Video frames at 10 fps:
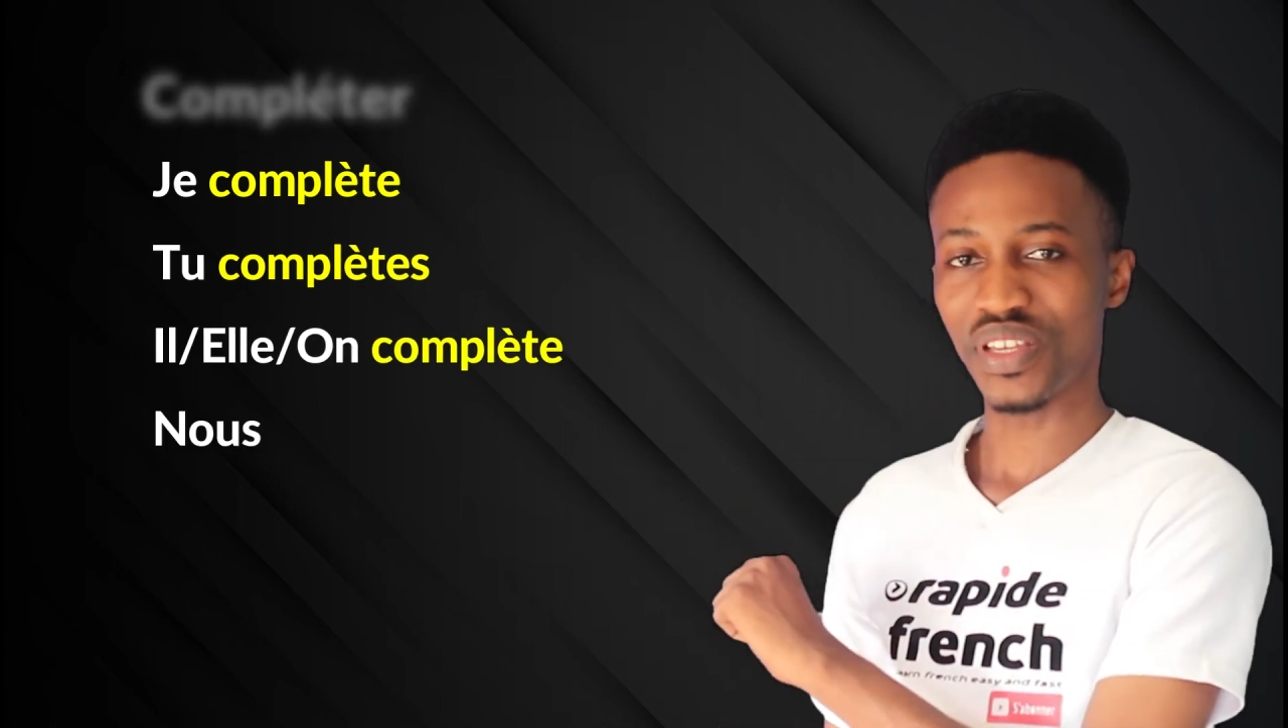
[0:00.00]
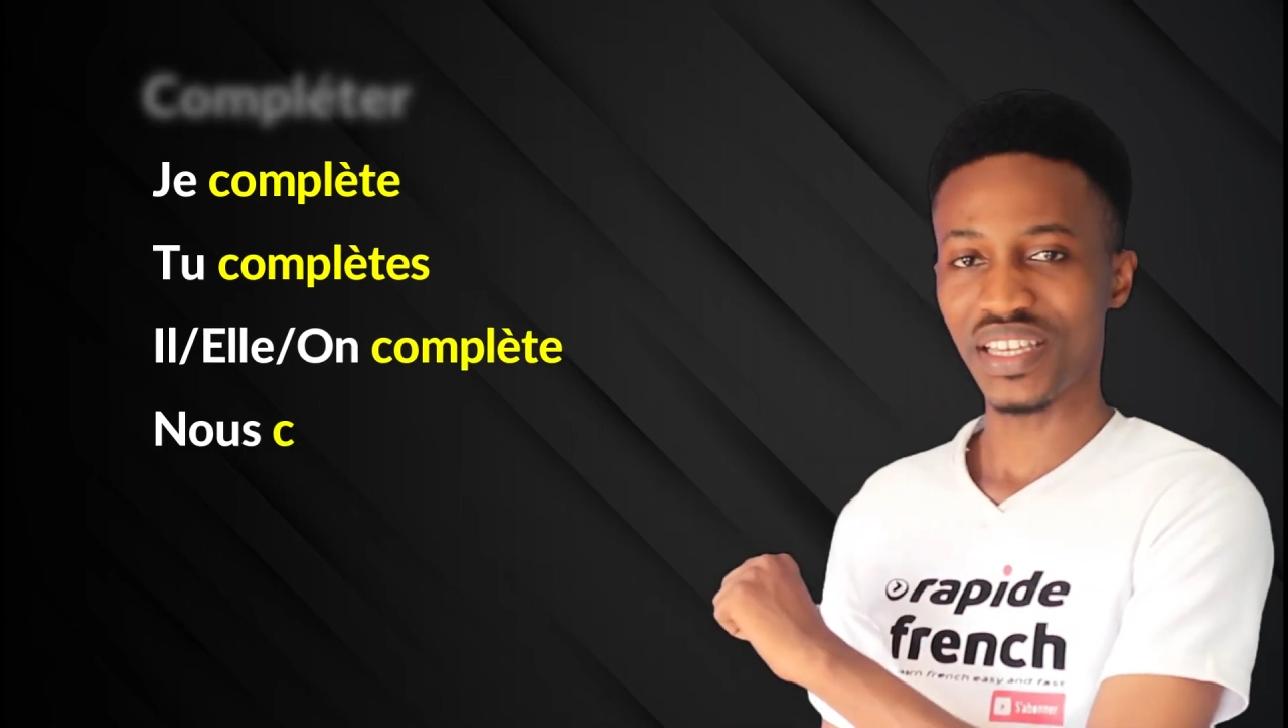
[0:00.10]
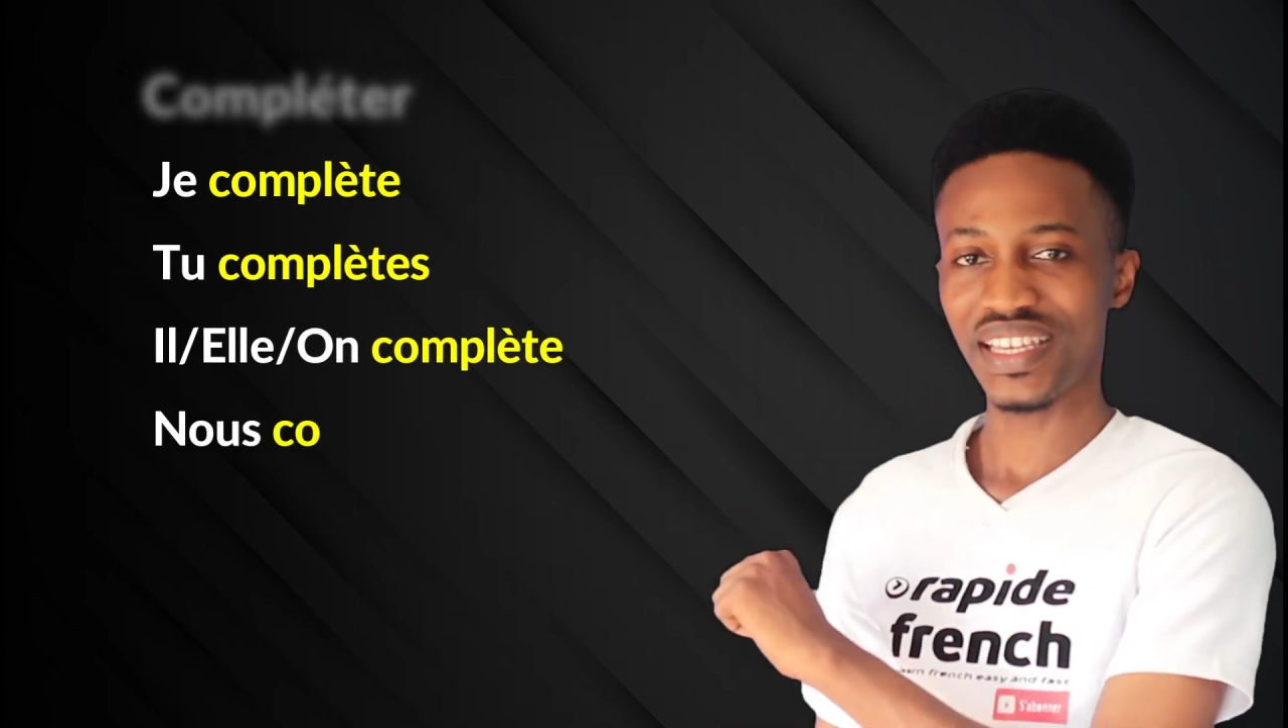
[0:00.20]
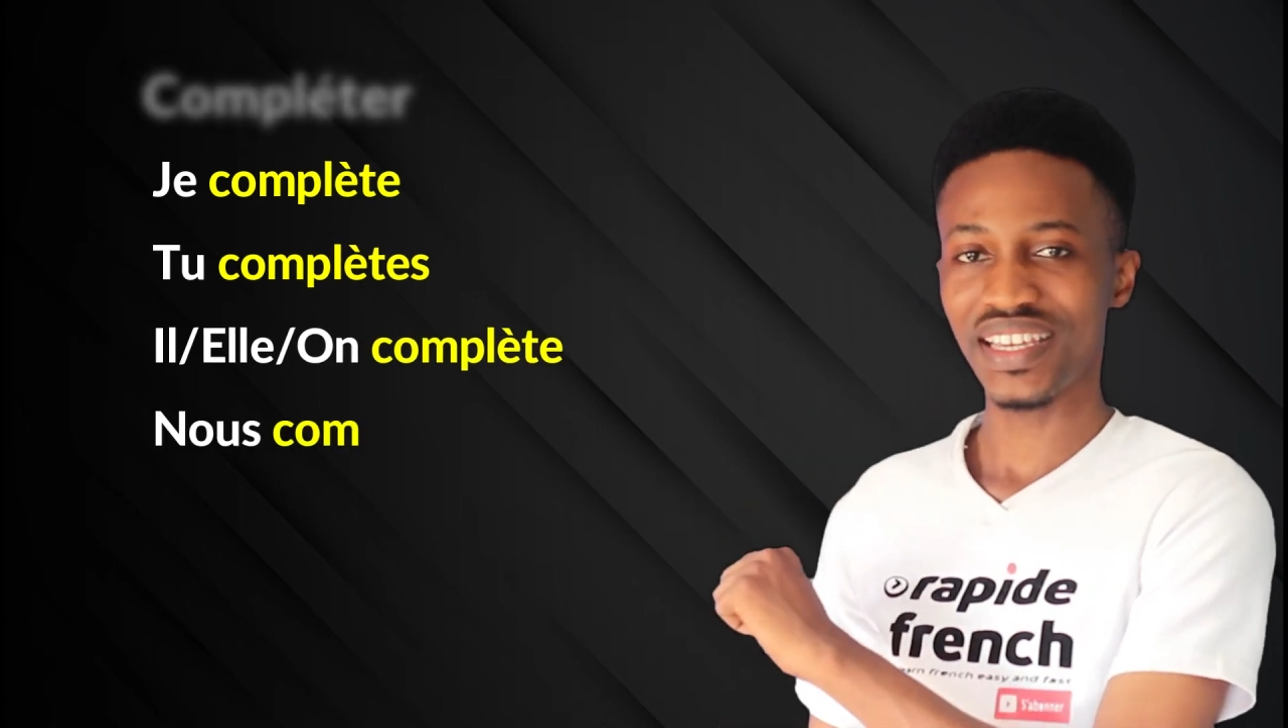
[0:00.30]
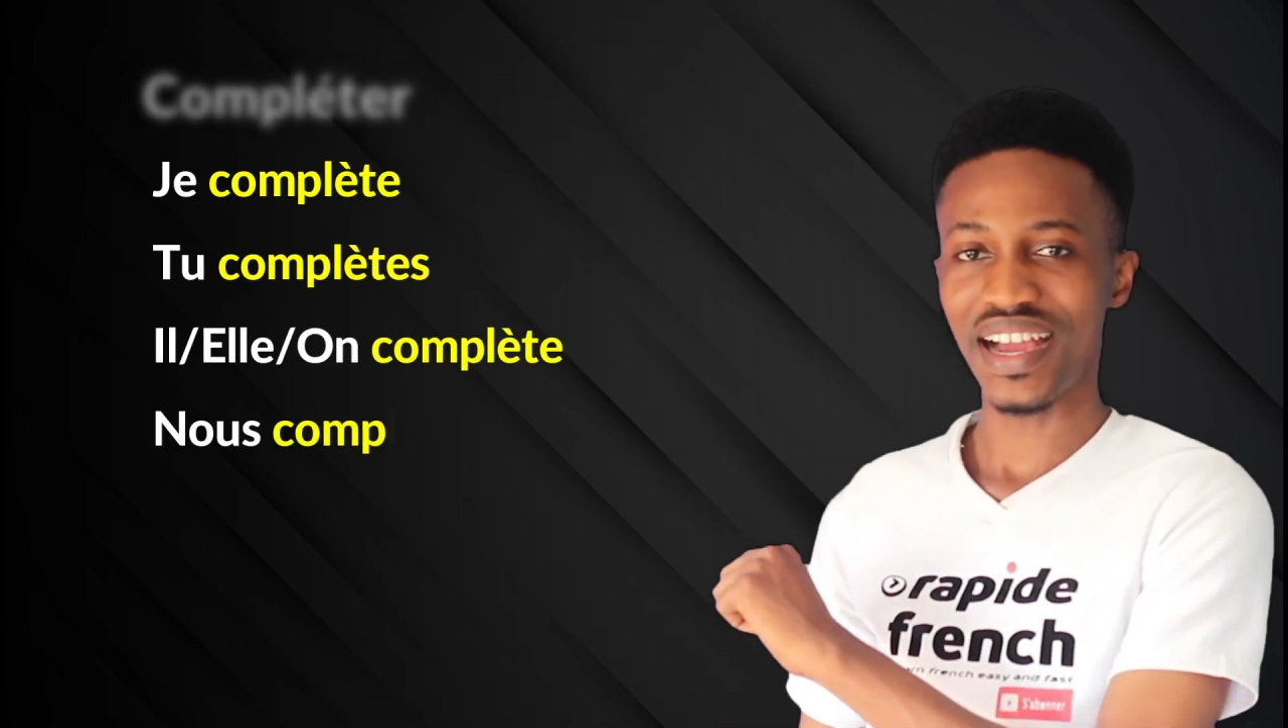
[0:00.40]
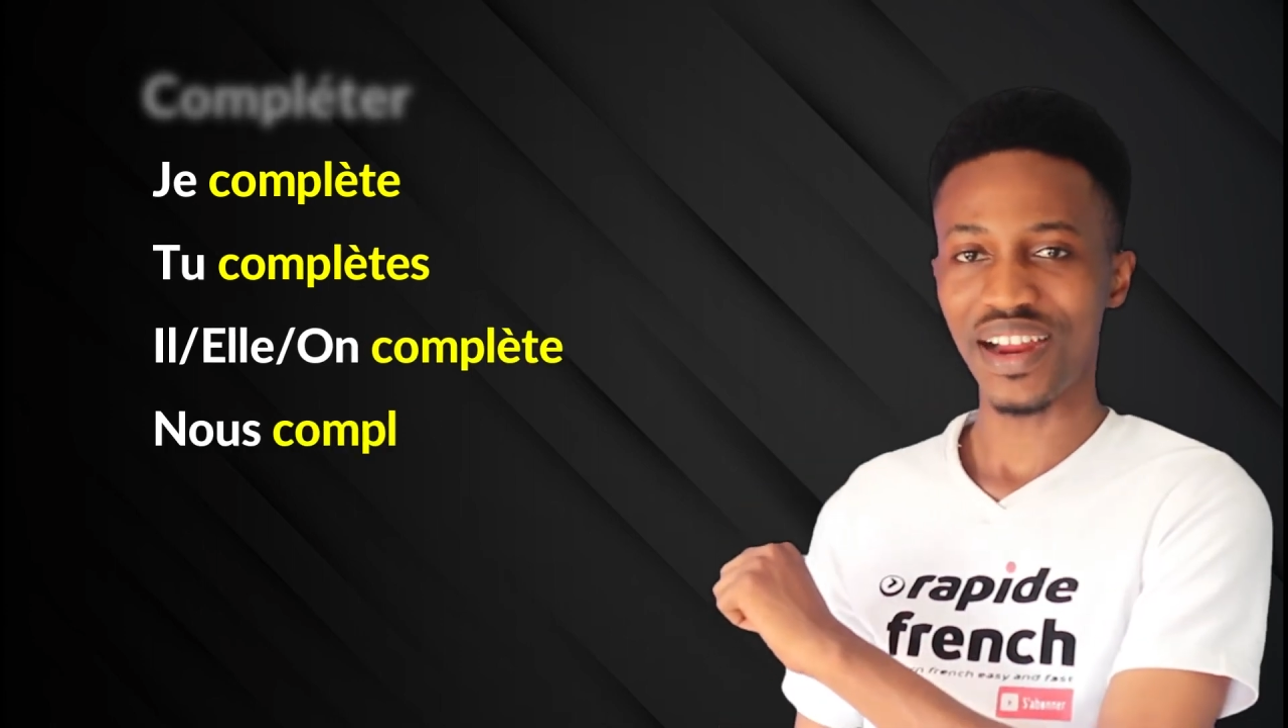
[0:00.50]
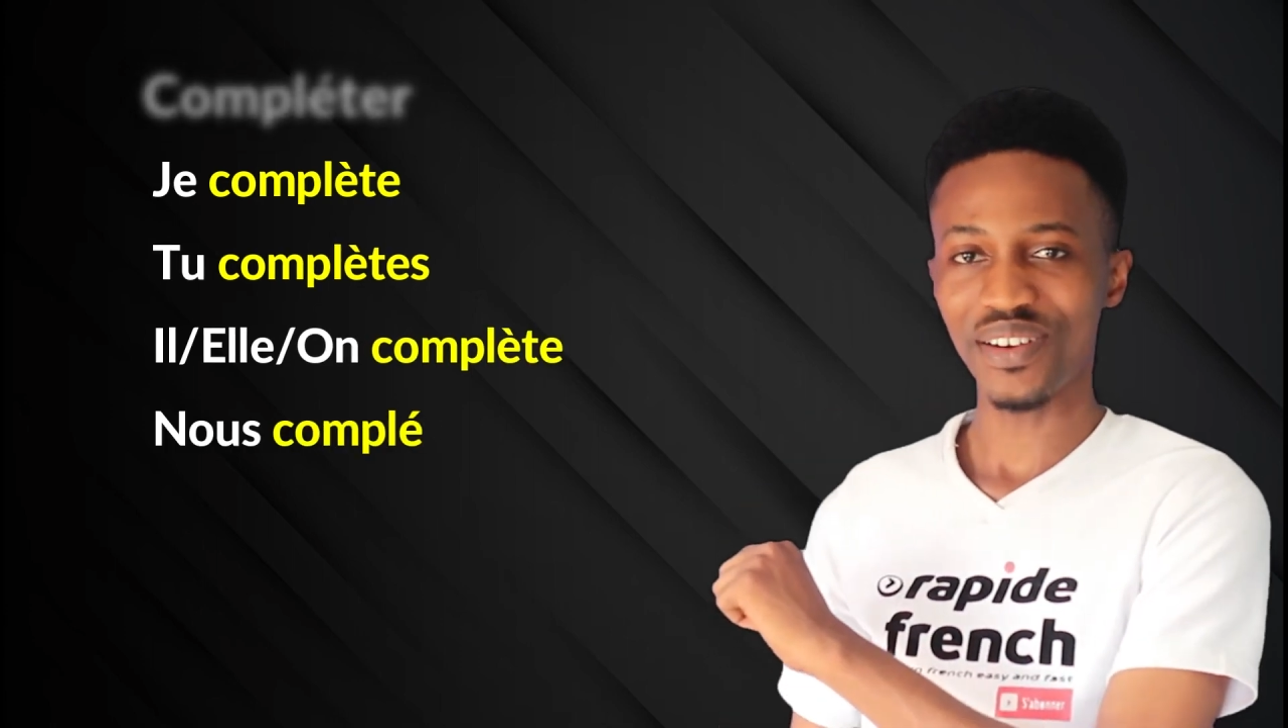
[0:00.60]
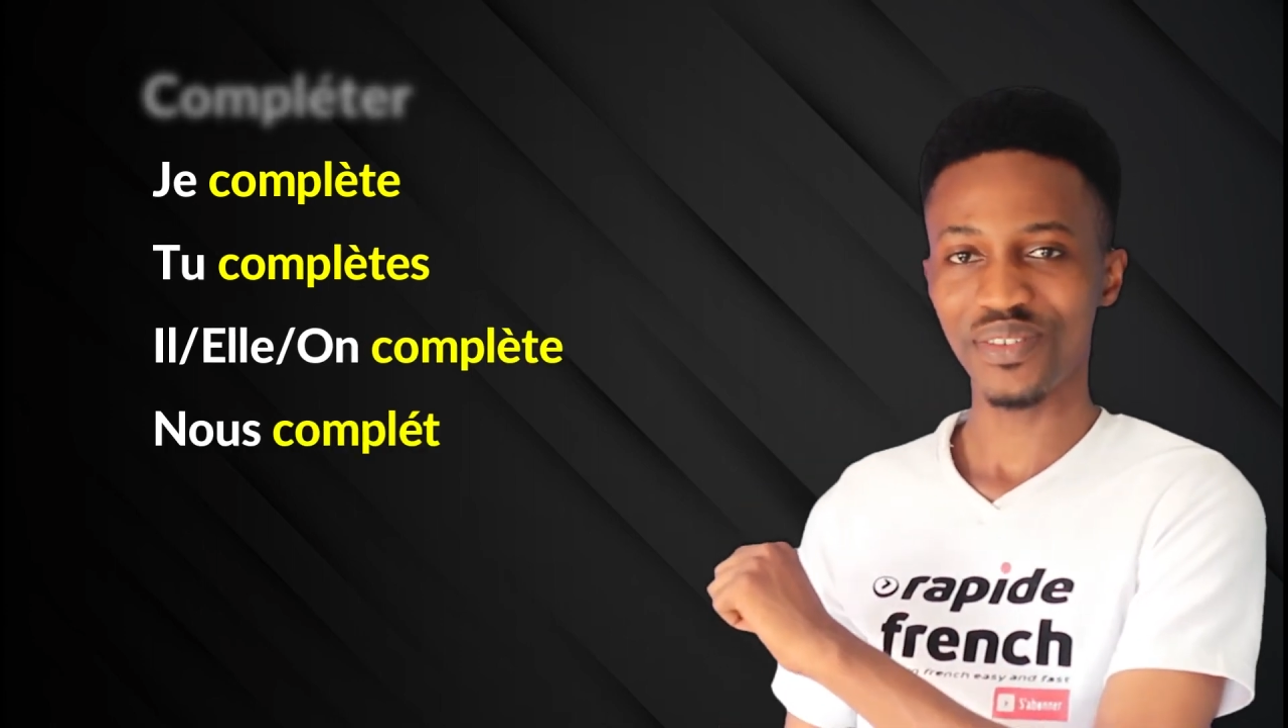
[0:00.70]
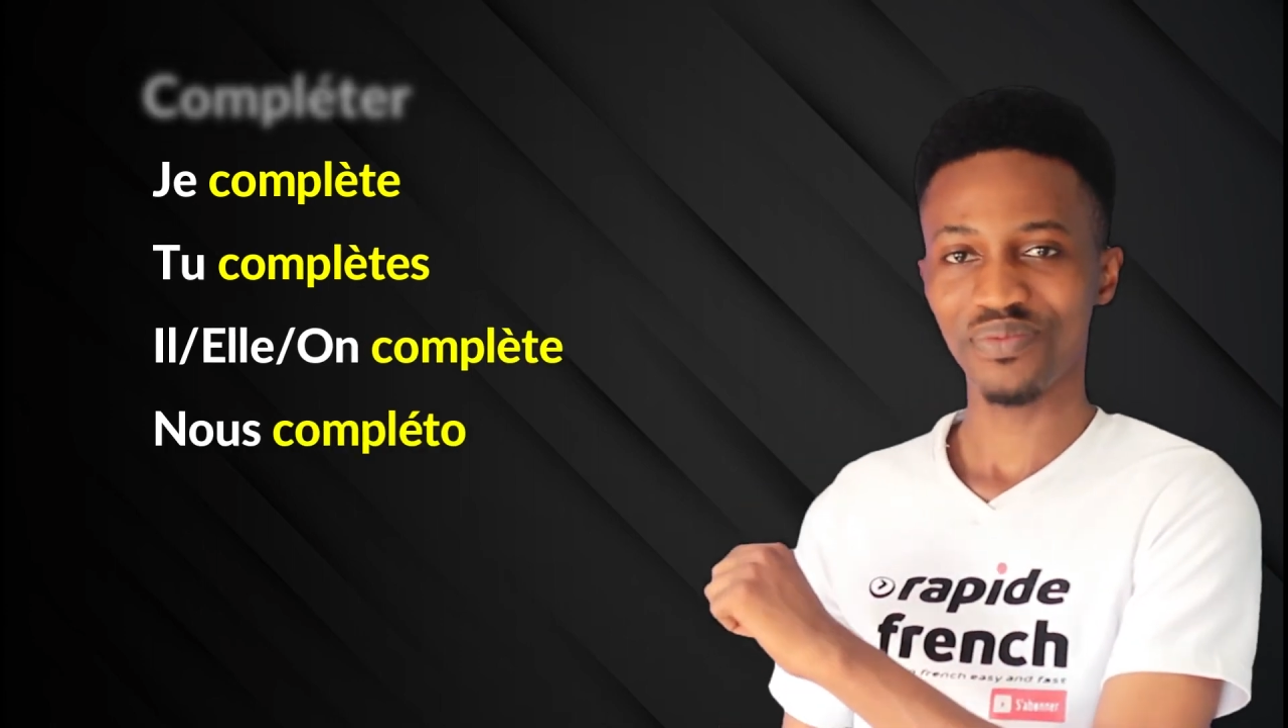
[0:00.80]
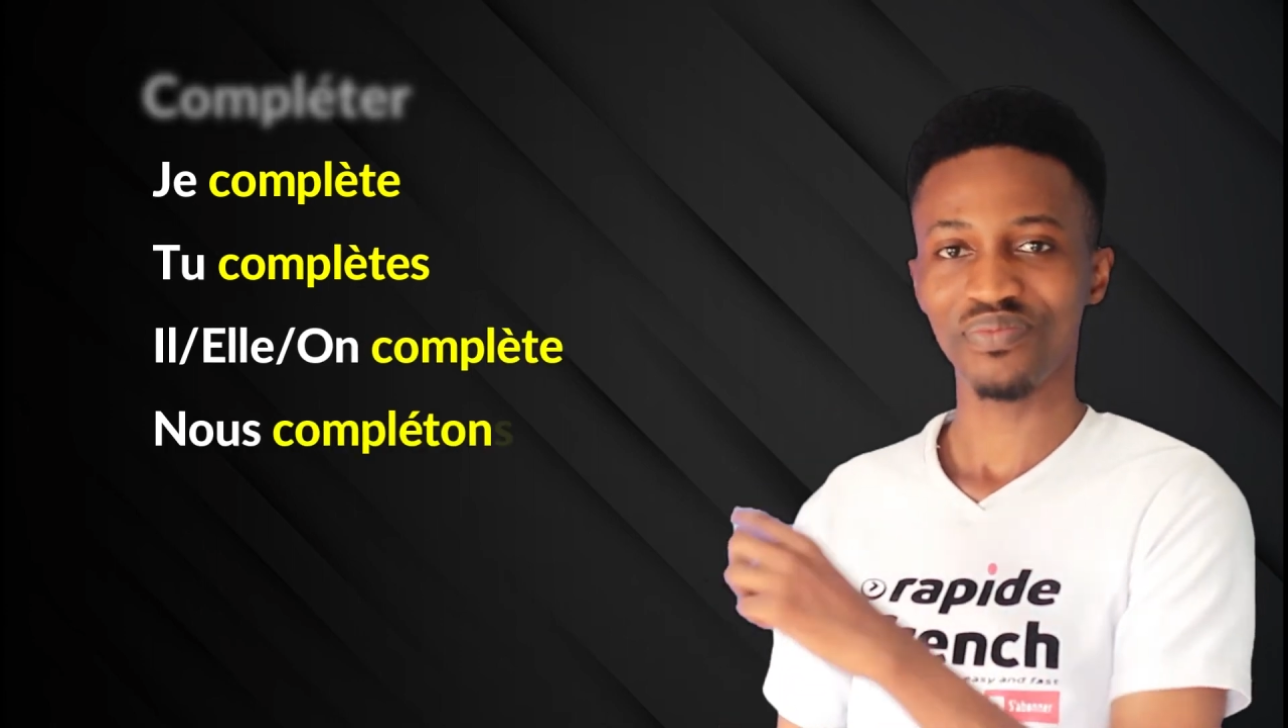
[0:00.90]
the
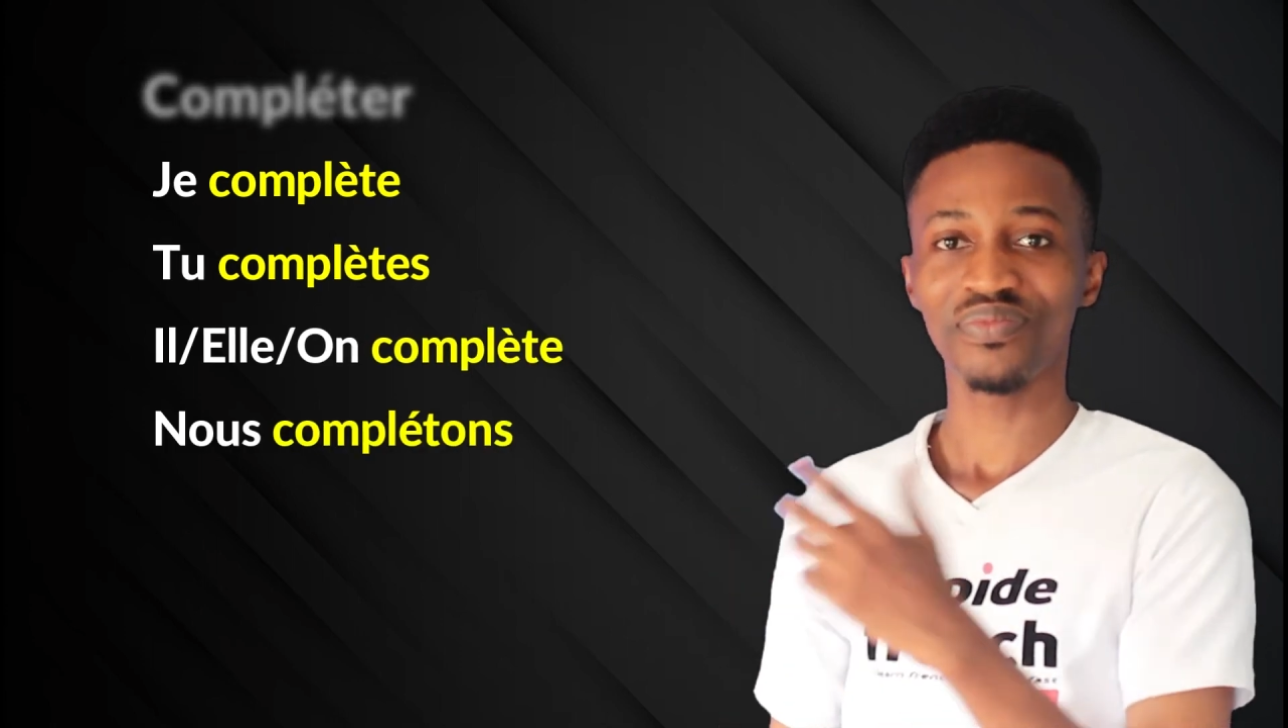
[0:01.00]
ER.